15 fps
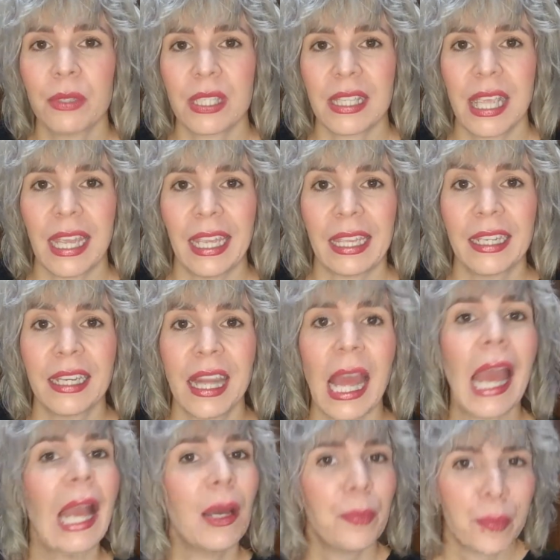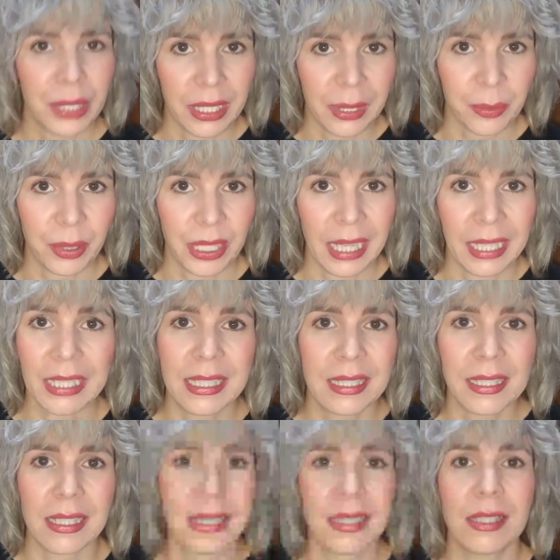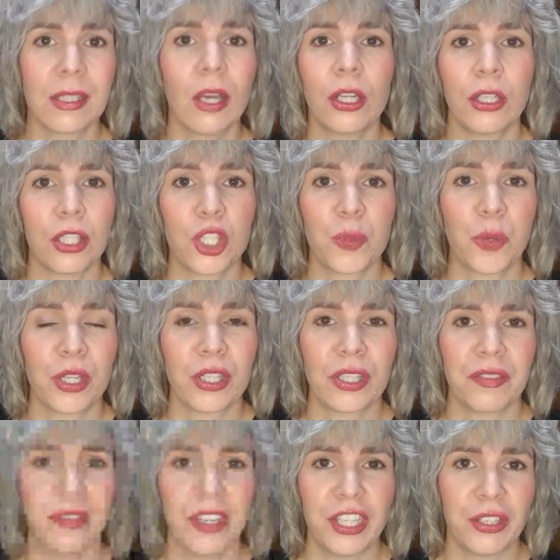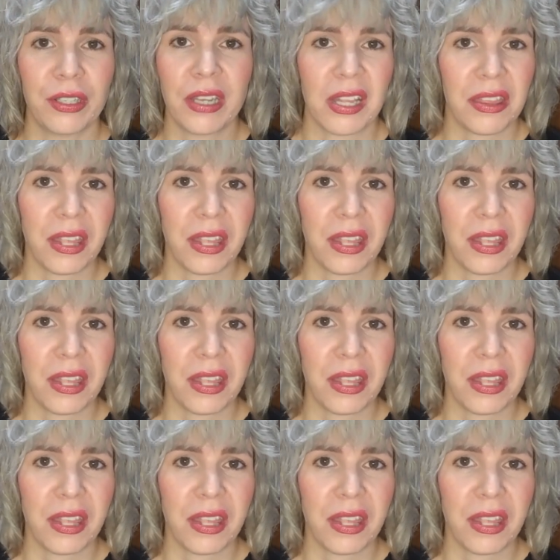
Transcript: we stay in an Airbnb, and this is not a sponsored video.